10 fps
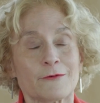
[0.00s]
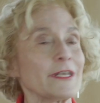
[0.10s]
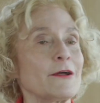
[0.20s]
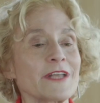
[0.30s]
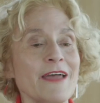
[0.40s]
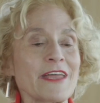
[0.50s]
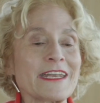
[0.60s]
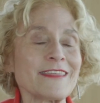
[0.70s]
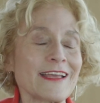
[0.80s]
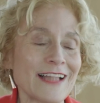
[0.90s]
We don't have
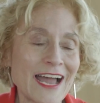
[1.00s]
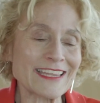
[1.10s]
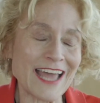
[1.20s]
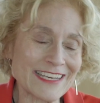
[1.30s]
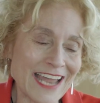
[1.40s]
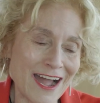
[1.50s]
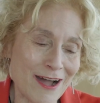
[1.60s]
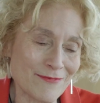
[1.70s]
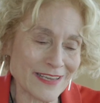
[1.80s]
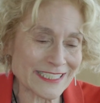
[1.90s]
anything like that
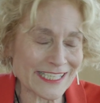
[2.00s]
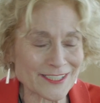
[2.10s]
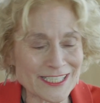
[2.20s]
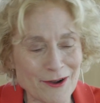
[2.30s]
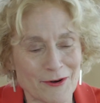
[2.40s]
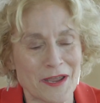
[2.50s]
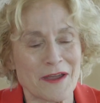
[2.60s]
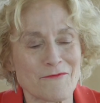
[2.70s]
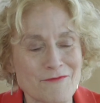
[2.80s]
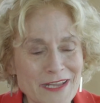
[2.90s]
now because there's no
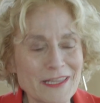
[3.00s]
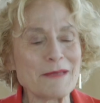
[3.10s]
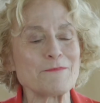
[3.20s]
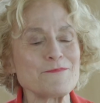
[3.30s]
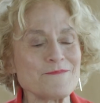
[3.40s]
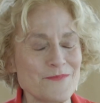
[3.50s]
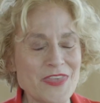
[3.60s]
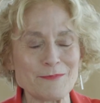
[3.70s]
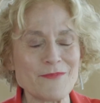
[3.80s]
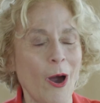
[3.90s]
really,
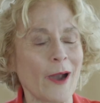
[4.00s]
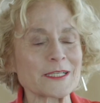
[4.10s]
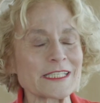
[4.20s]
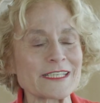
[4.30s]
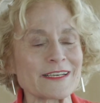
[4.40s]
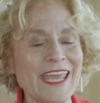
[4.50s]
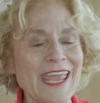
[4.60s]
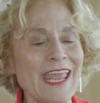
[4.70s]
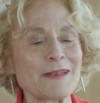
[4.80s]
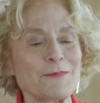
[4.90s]
the arts
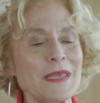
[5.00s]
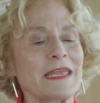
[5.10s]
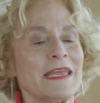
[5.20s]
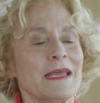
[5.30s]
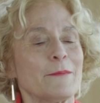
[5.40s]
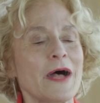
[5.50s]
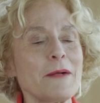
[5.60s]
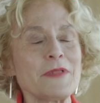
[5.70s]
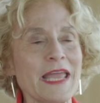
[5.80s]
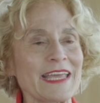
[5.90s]
can't be
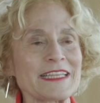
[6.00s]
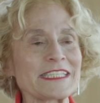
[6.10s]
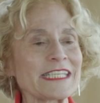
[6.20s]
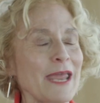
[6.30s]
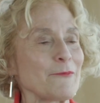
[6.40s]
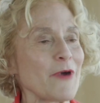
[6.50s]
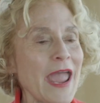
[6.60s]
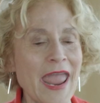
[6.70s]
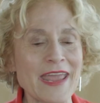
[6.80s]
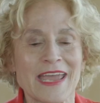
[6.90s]
public in the same
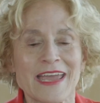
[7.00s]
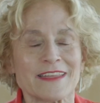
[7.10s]
way.